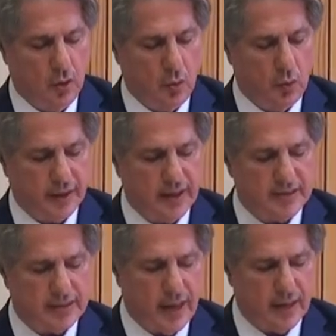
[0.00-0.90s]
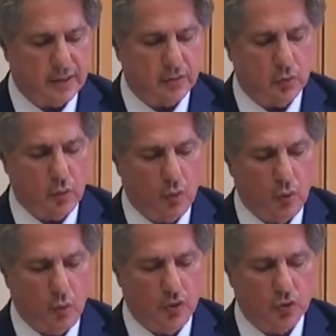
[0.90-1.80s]
We can start
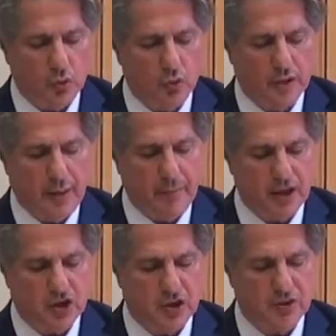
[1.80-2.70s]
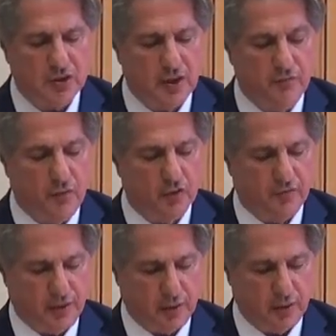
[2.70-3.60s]
with two dimensions
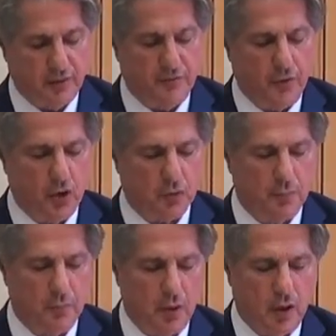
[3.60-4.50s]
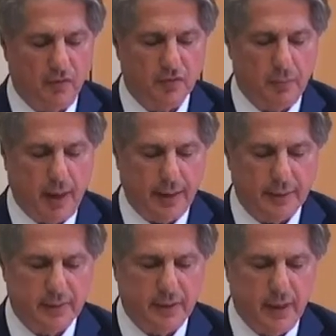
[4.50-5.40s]
involving reform of the
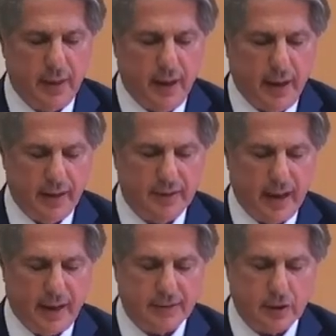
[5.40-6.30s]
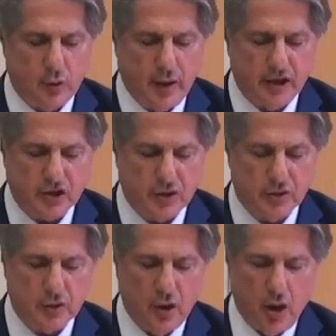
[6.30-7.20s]
mind and the articulations,